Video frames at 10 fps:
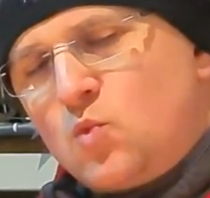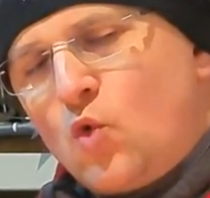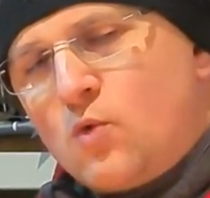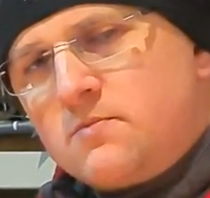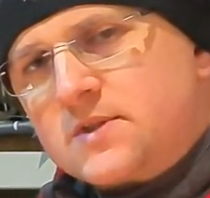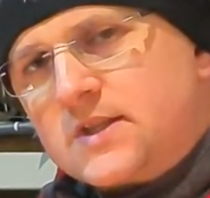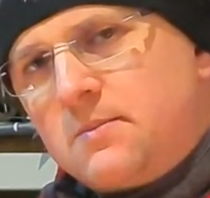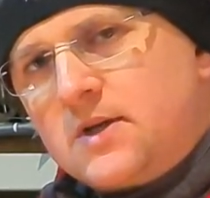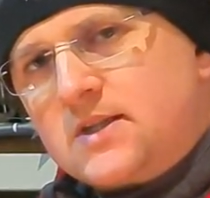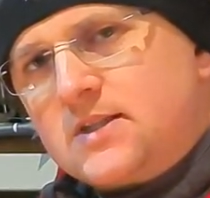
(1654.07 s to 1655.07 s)
warm
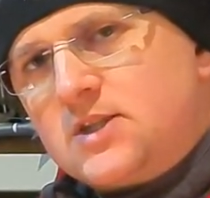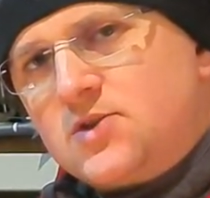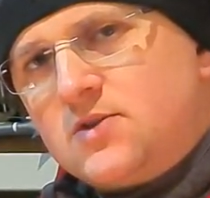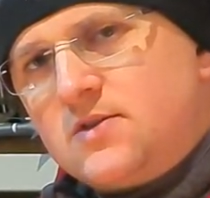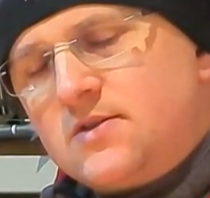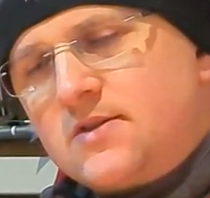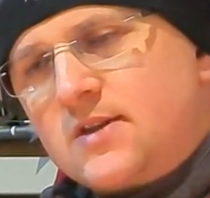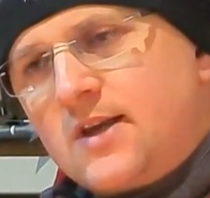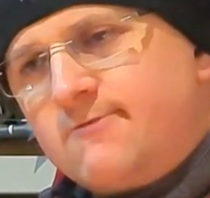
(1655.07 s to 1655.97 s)
summer conditions.